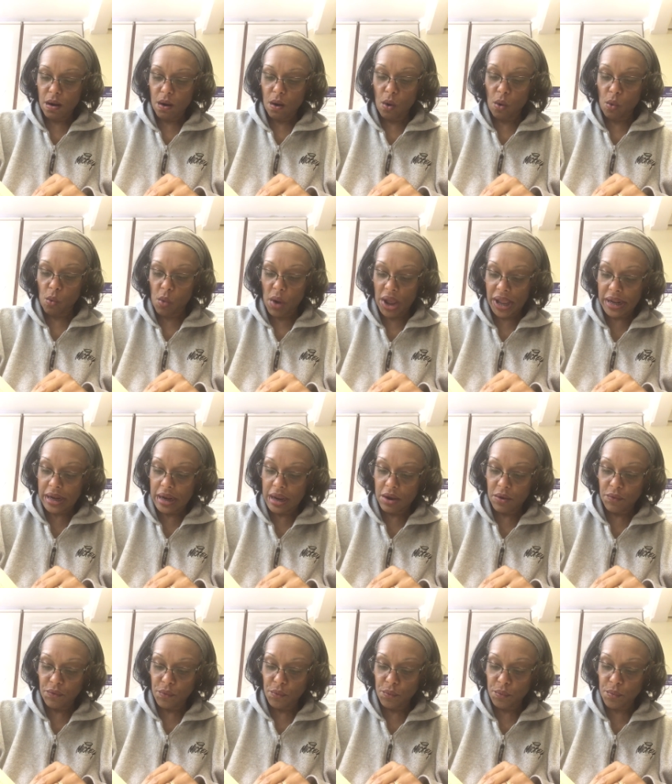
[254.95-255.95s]
or
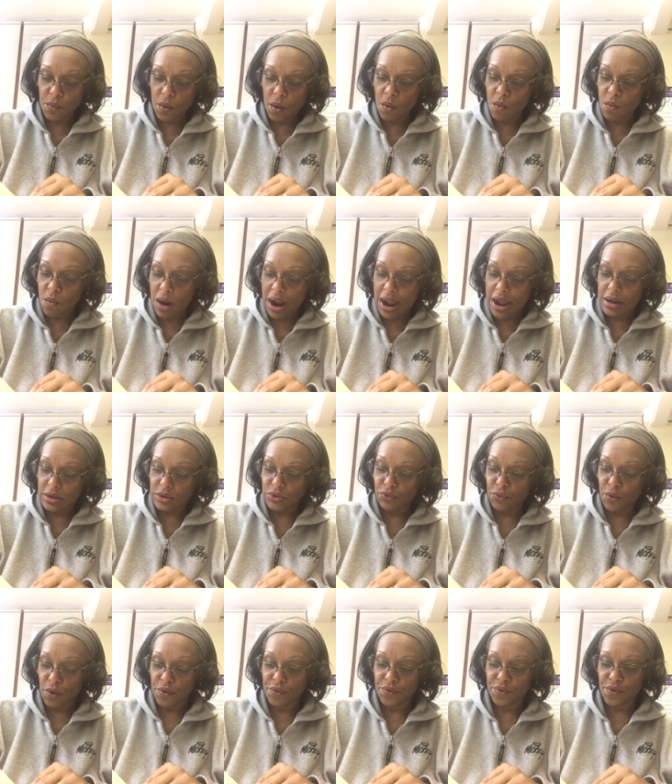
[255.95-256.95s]
waiting around
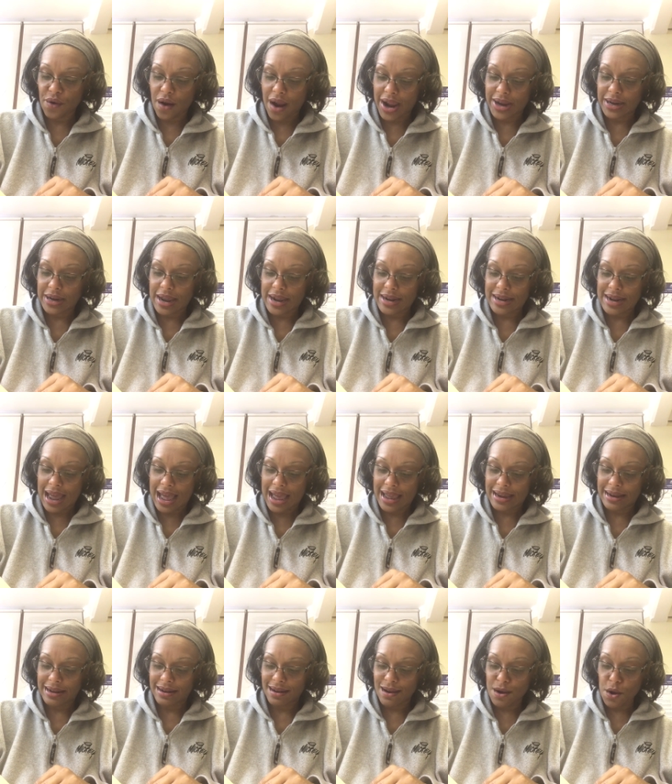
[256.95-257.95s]
for Friday
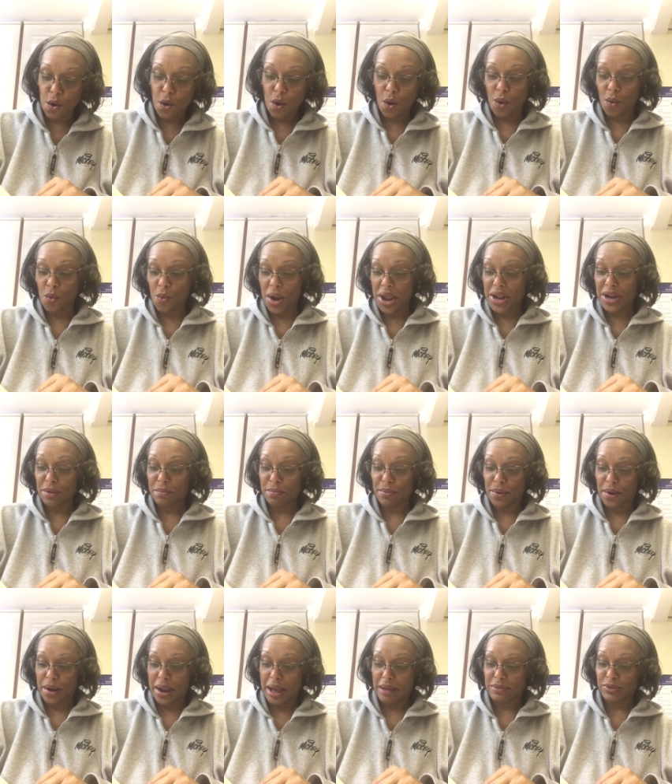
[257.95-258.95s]
night, or waiting
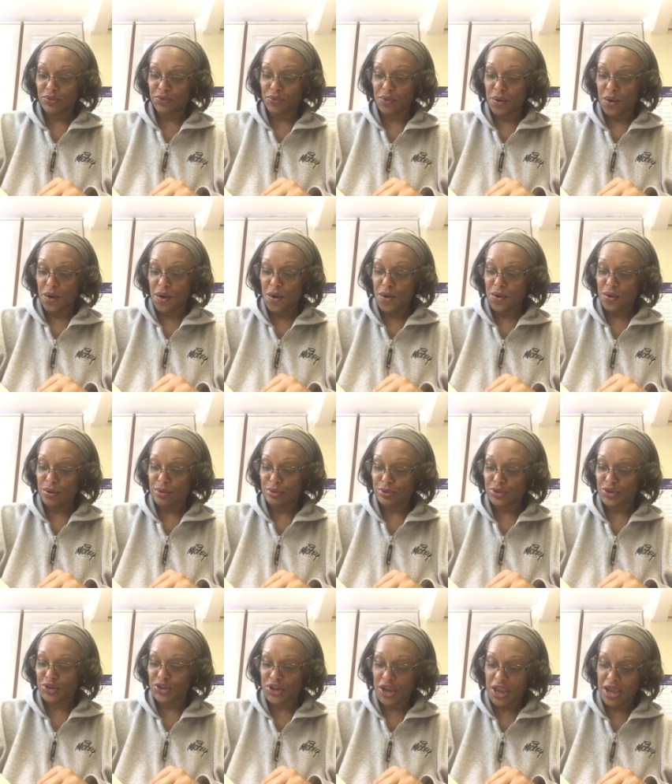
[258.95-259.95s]
perhaps for Uncle
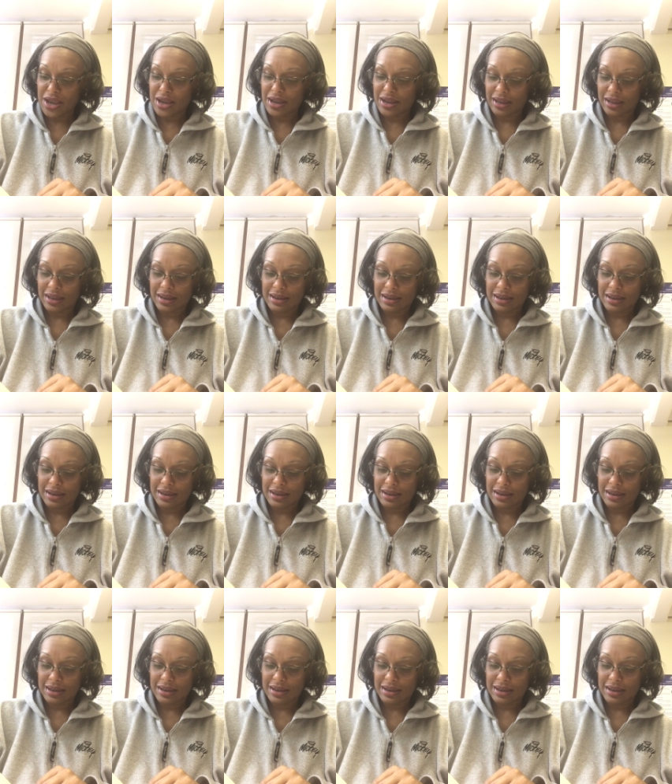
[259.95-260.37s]
Jake